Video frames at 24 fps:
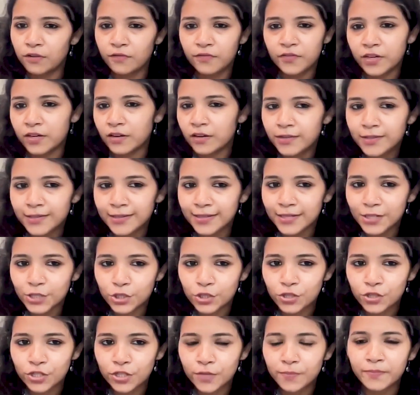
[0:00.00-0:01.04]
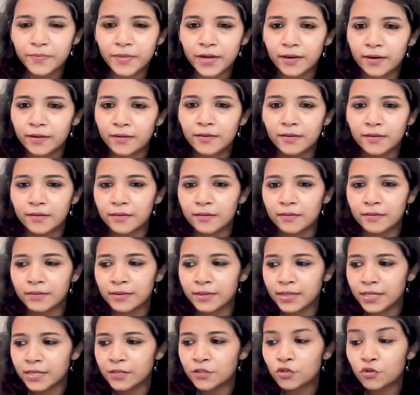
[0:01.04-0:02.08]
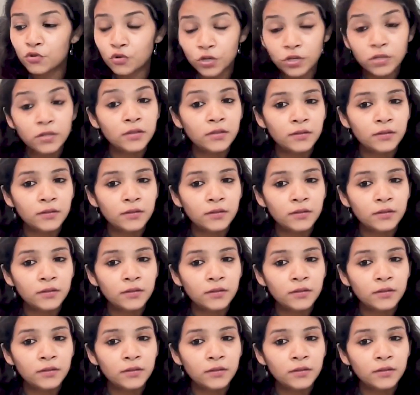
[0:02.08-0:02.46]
weird relationship, then things could